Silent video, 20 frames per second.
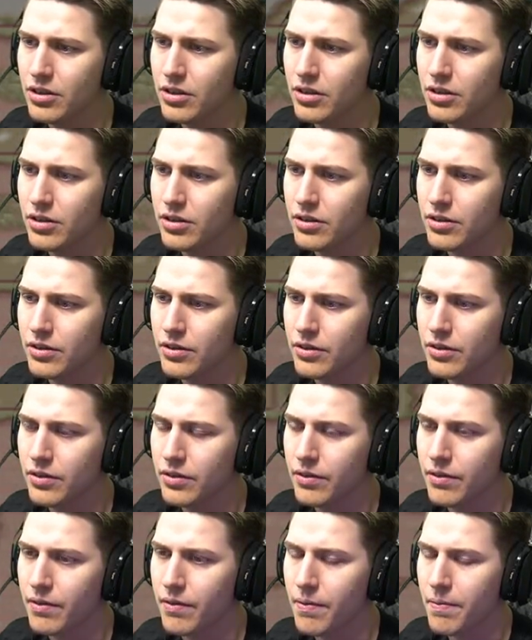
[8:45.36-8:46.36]

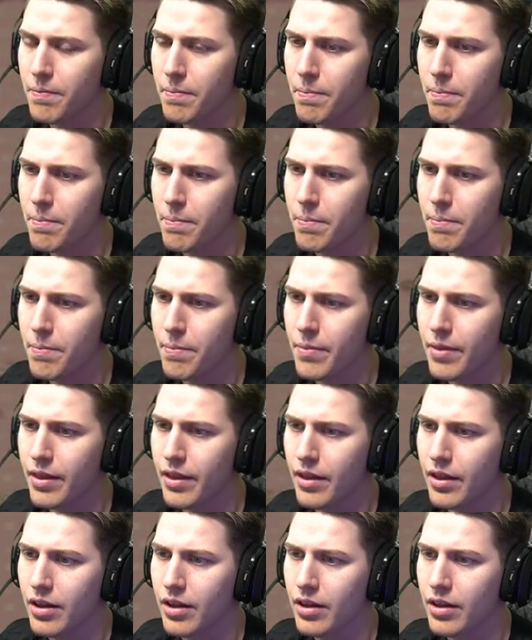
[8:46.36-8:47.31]
Nothing is said.